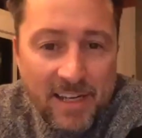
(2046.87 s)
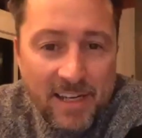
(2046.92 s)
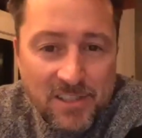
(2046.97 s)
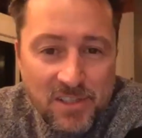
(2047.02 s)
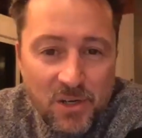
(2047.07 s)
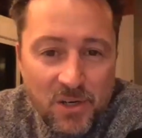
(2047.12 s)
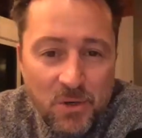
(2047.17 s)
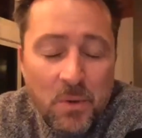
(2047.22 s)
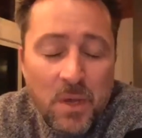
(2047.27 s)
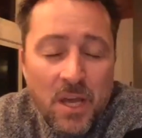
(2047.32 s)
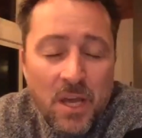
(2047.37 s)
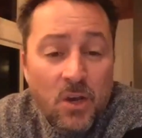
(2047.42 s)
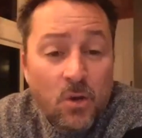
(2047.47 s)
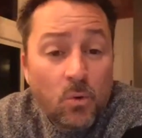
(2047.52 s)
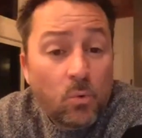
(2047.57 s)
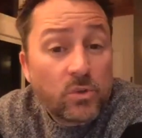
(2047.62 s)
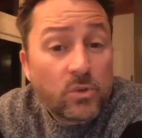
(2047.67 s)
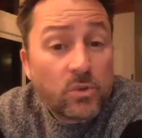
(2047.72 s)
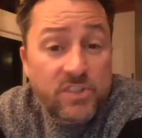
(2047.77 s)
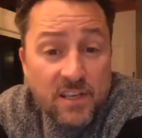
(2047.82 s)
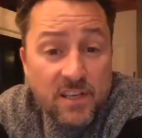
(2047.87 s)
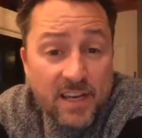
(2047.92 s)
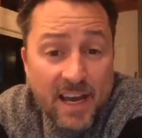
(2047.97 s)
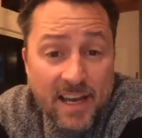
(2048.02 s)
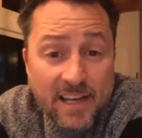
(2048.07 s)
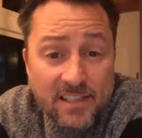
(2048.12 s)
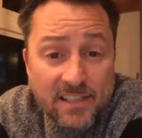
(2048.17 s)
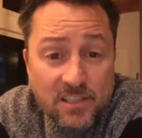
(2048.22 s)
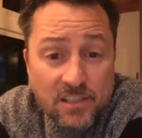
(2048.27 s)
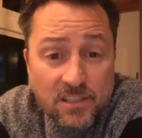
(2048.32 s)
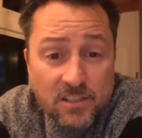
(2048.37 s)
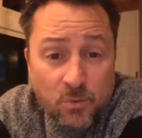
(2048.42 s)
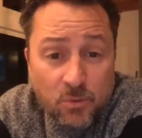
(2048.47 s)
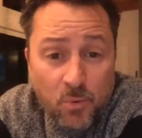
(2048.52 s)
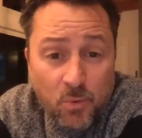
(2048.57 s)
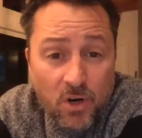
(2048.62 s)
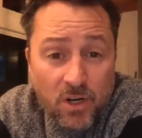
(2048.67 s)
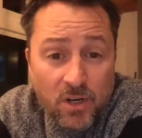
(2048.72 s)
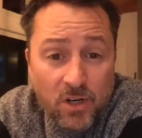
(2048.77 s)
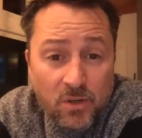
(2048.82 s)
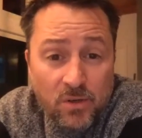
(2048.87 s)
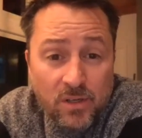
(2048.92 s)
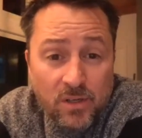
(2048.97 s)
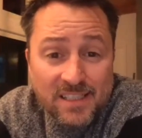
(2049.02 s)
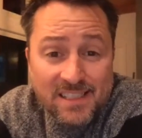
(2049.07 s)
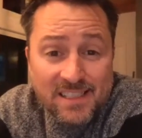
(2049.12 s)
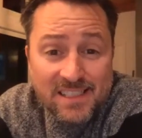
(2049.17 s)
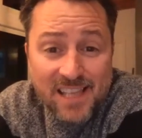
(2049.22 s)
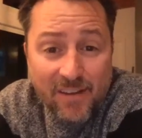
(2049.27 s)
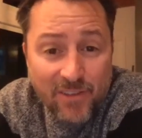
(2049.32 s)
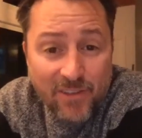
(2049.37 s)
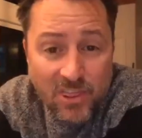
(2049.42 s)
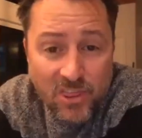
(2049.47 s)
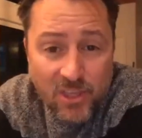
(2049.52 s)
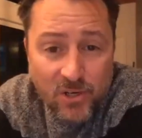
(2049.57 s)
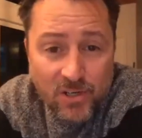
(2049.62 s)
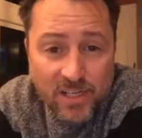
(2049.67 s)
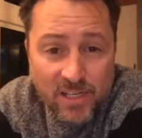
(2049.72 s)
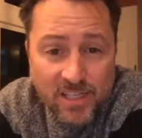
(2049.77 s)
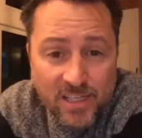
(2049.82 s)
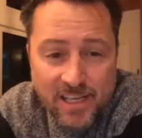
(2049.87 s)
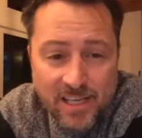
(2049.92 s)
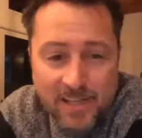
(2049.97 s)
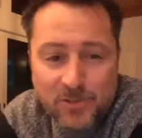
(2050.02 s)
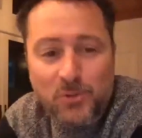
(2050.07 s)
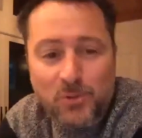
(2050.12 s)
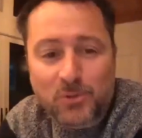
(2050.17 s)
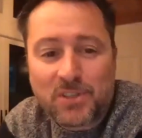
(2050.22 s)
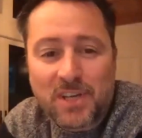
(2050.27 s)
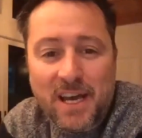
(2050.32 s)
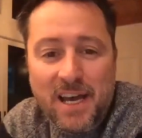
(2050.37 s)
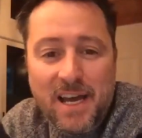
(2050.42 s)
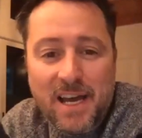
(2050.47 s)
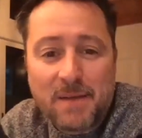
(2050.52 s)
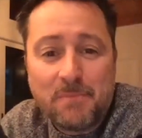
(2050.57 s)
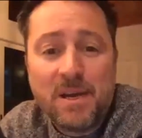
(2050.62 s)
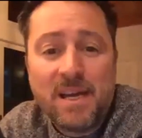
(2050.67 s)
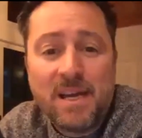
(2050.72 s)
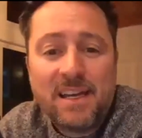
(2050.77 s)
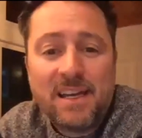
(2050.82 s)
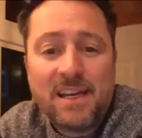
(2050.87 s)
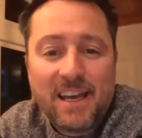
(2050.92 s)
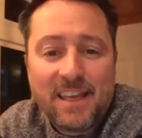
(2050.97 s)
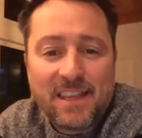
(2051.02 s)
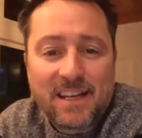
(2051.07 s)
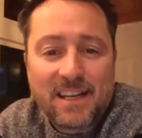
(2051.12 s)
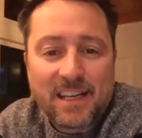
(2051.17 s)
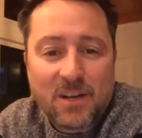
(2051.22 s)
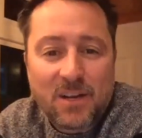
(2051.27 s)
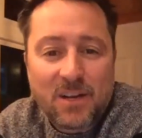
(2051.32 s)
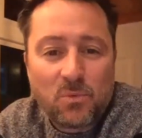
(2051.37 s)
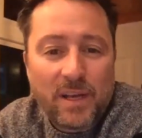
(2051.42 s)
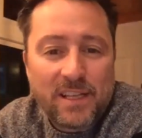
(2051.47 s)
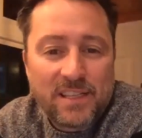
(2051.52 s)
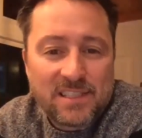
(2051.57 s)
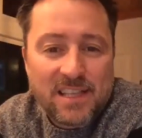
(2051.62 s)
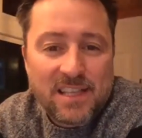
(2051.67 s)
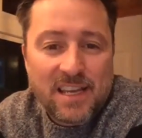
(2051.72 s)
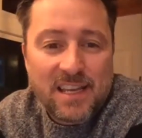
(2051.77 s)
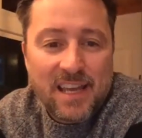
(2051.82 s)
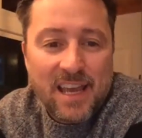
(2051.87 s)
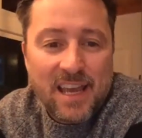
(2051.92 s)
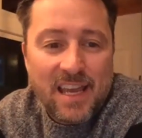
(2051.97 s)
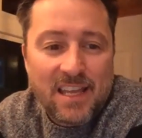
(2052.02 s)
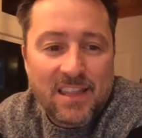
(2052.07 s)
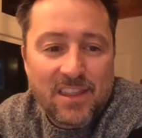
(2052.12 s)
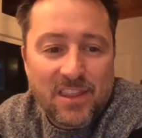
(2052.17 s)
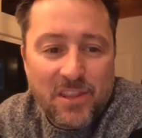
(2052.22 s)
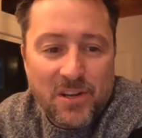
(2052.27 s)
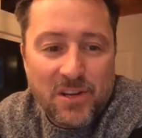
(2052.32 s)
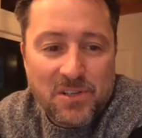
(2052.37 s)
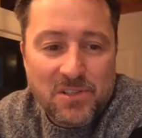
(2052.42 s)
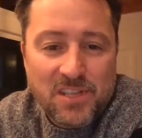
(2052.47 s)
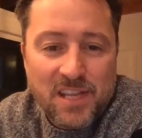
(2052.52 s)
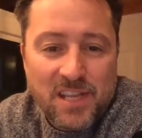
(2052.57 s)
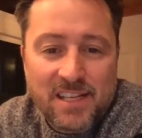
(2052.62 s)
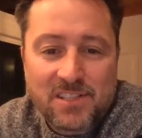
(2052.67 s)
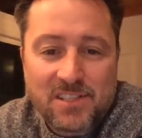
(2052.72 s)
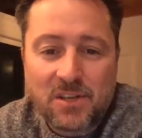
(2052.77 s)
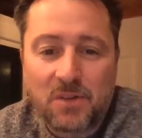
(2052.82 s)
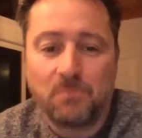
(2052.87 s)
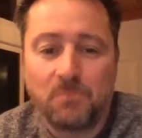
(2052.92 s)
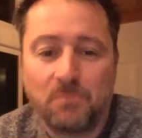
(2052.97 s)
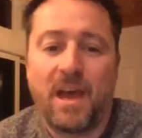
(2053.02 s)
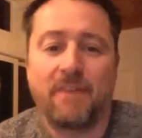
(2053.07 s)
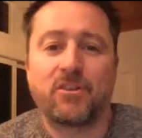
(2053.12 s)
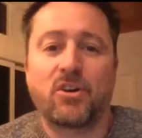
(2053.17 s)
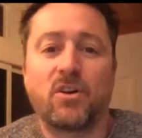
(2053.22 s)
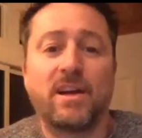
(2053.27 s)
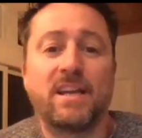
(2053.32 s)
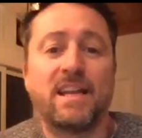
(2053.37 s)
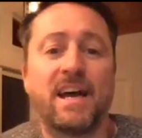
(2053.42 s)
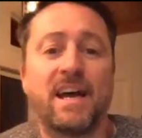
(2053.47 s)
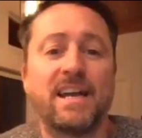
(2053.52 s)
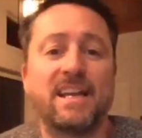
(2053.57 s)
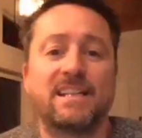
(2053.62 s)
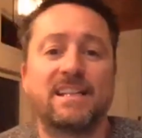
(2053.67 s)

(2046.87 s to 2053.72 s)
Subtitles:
So we'll see you guys tomorrow, 7:30 Central Time, and then again Wednesday and Thursday. So have a great night.